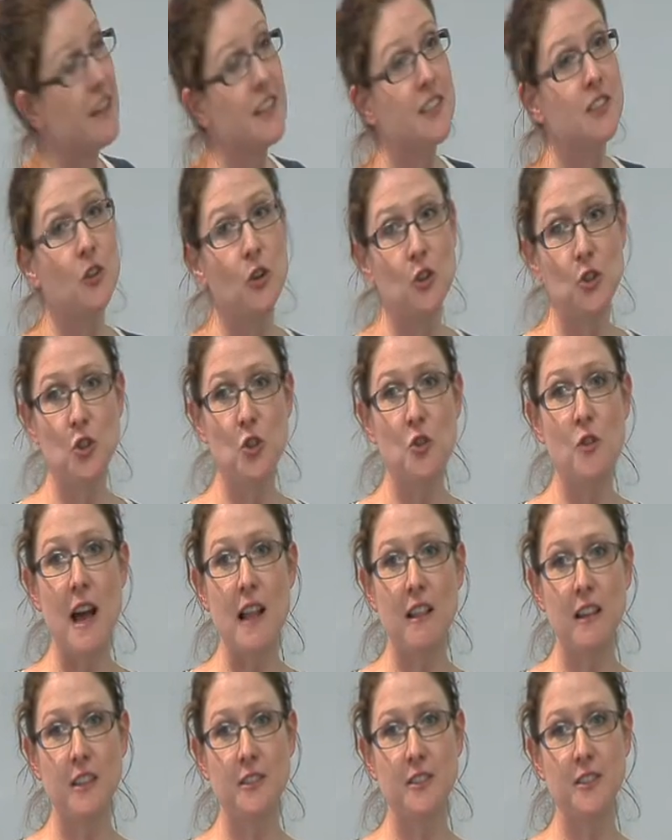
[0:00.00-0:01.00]
it's got 2
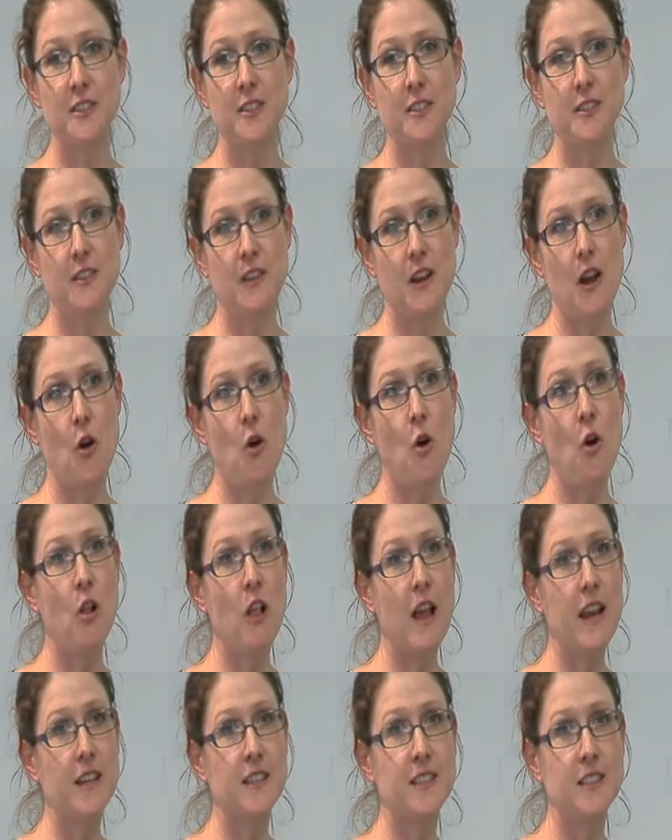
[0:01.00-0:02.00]
alleles,
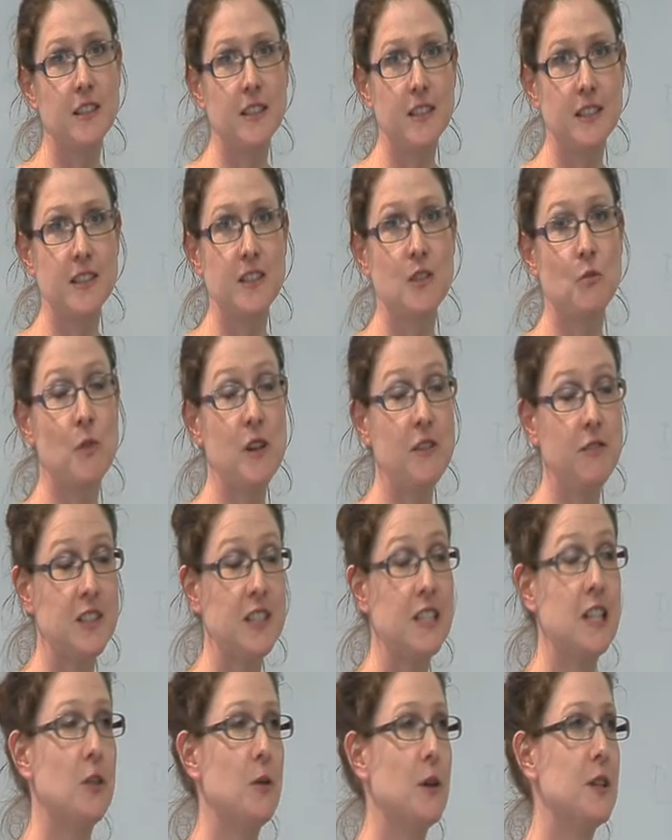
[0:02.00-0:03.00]
all isolates that we've
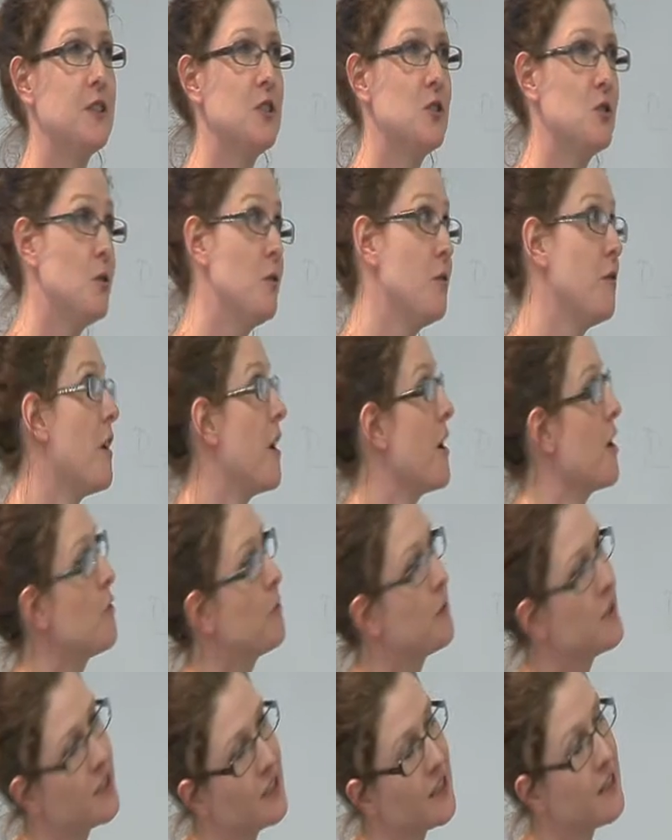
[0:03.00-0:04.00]
sequenced so far.
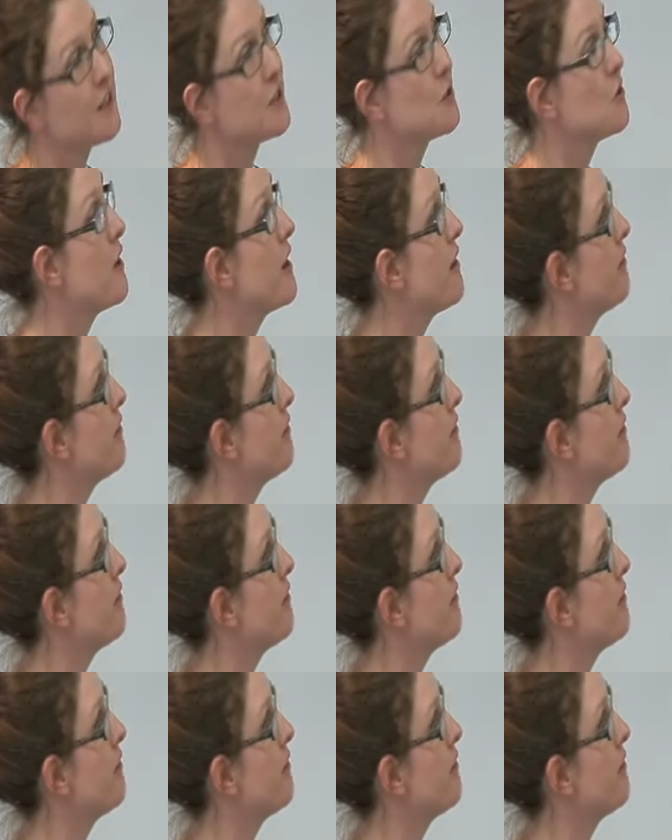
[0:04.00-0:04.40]
Obviously, that's not